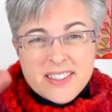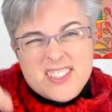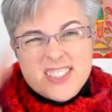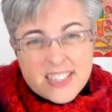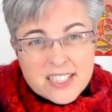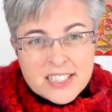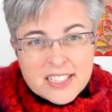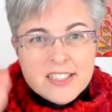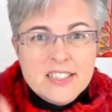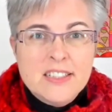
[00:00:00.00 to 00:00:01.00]
there's the
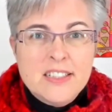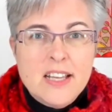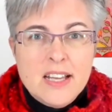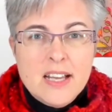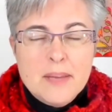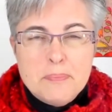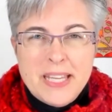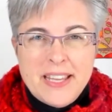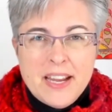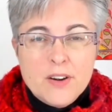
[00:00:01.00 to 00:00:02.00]
little up
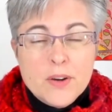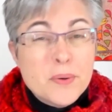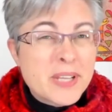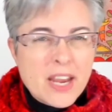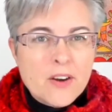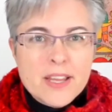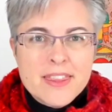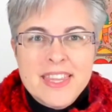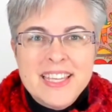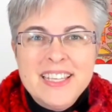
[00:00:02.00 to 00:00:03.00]
arrow
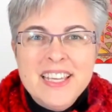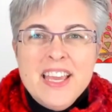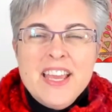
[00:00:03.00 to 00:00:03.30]
caret thing.